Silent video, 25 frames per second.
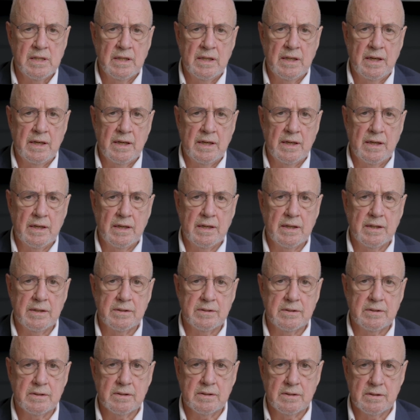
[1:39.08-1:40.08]

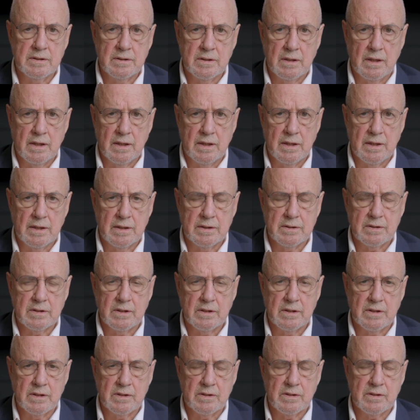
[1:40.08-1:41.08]
and to
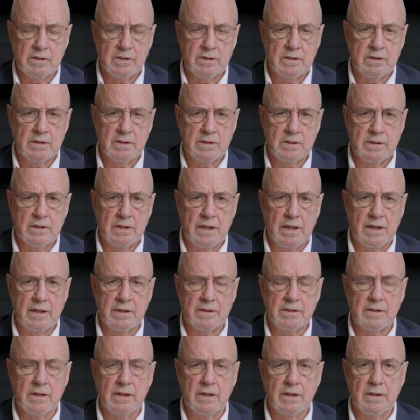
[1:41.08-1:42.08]
this
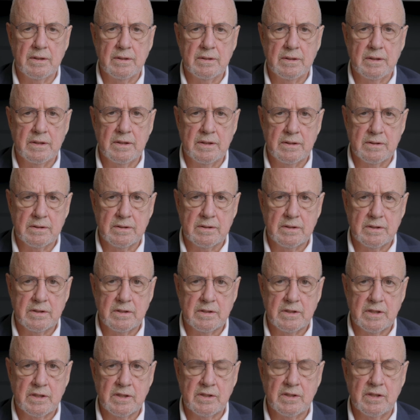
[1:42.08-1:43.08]
date in
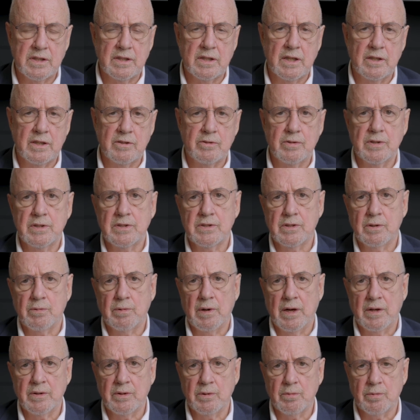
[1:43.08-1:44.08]
60 countries
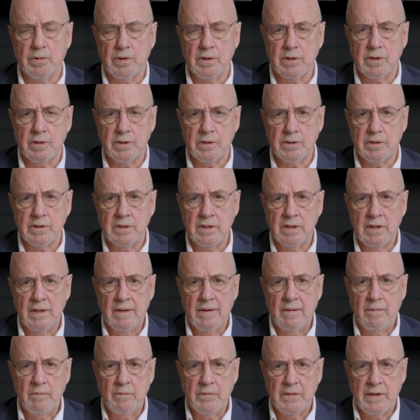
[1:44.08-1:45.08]
around the world,
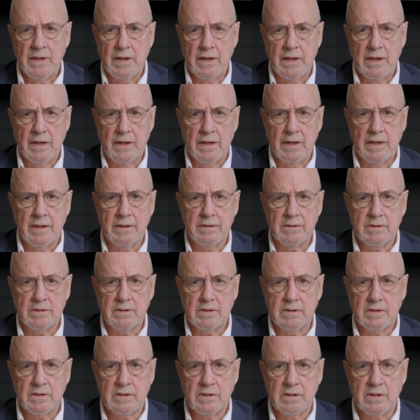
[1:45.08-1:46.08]
and
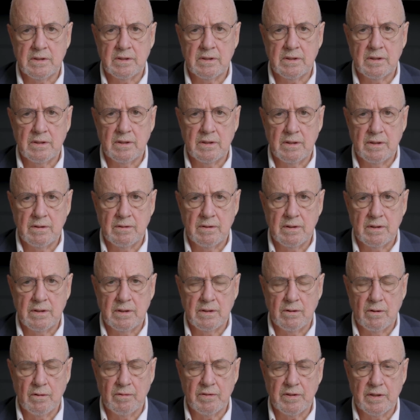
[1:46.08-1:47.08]

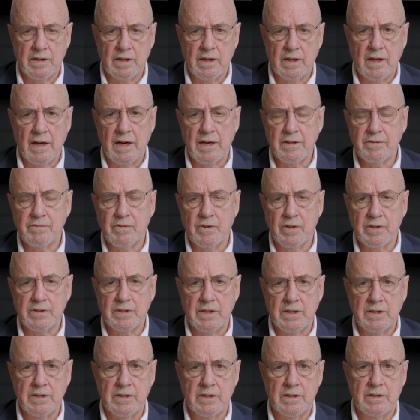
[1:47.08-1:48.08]
over the last
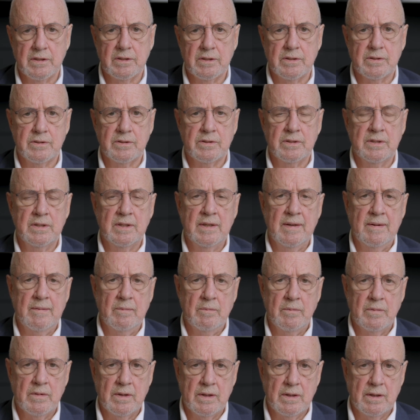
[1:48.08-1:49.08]
14 years,
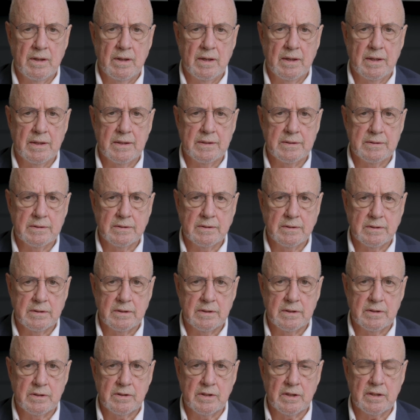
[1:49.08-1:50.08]
a
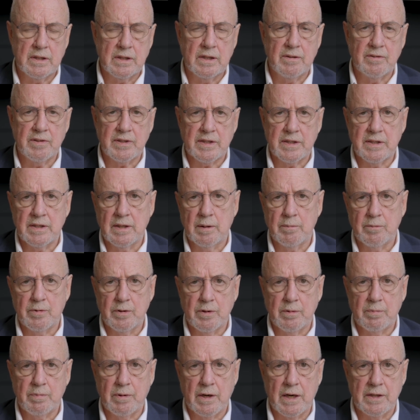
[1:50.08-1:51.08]
significant
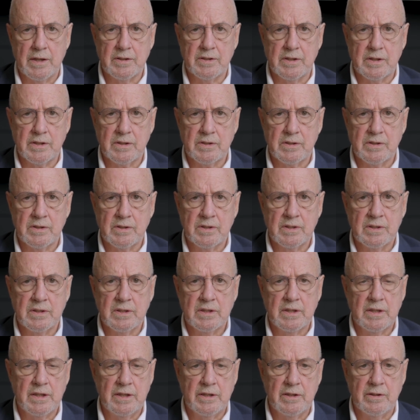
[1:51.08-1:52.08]
number of projects
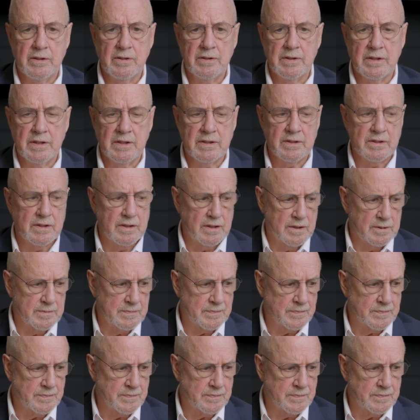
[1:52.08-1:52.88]
here in India.